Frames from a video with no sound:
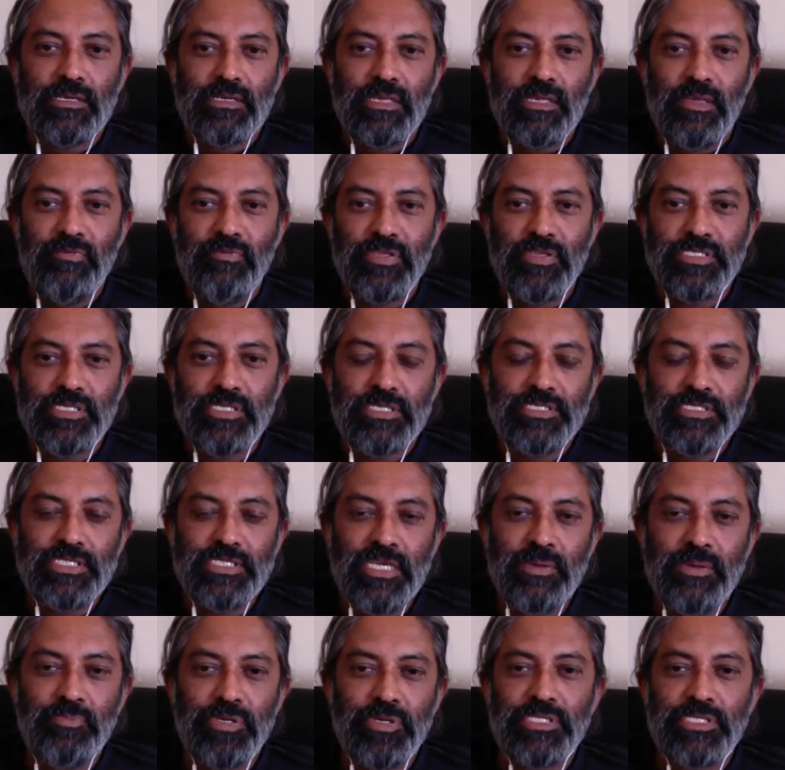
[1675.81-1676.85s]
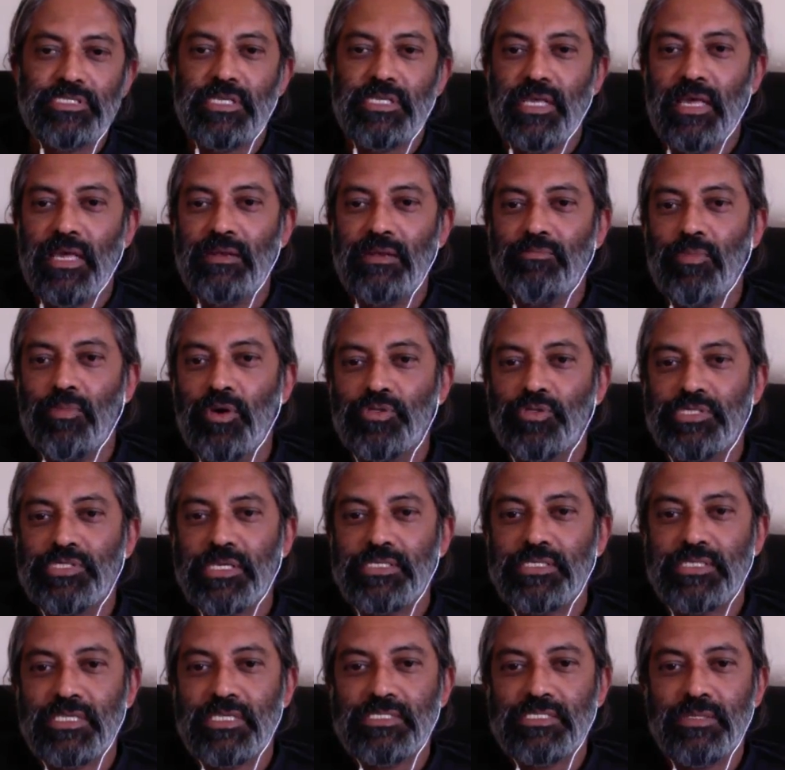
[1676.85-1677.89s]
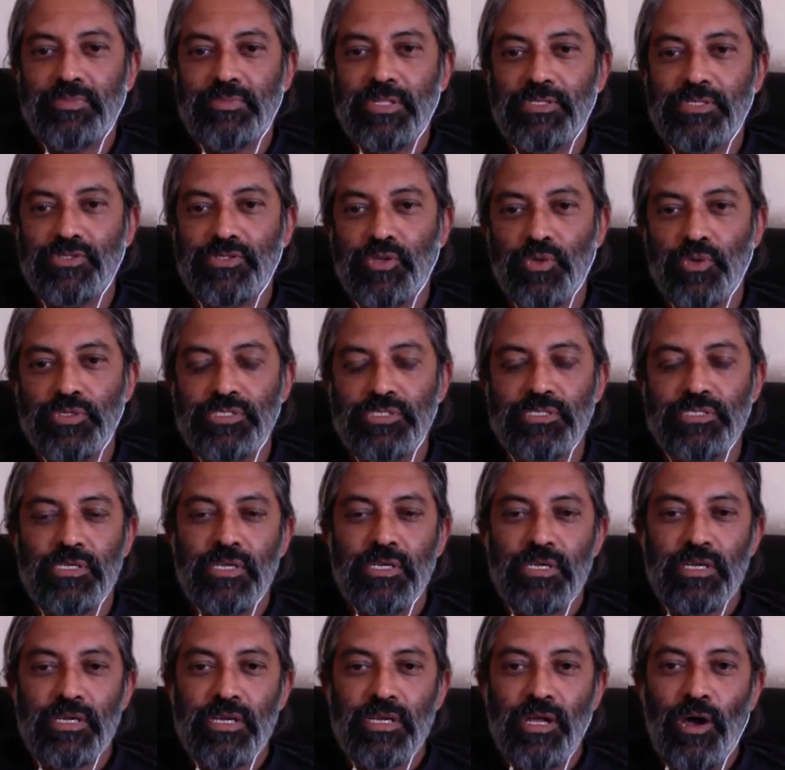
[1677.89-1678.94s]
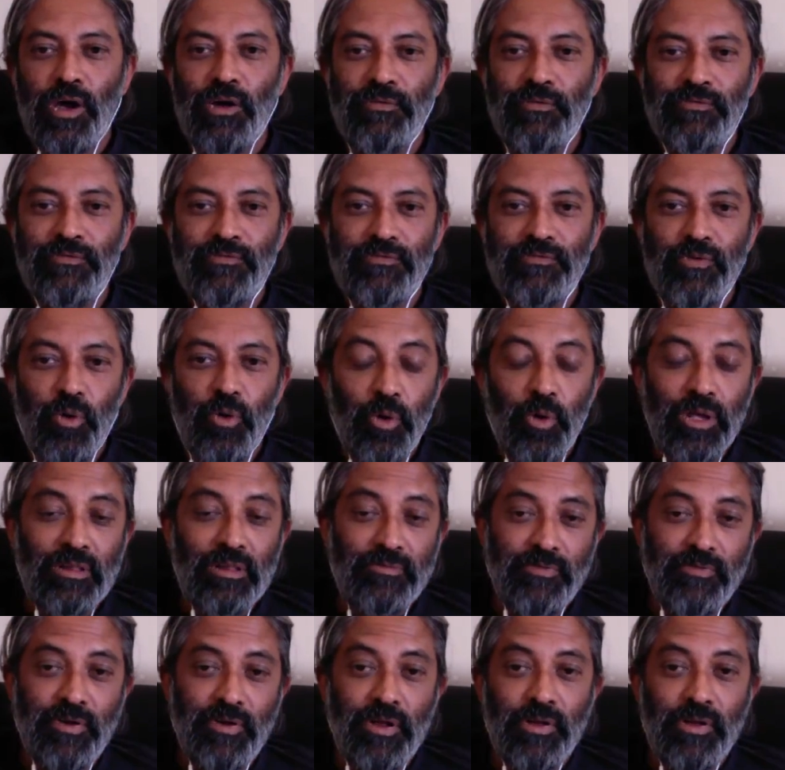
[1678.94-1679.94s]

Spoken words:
if it's the cheapest and most accessible source of oil for our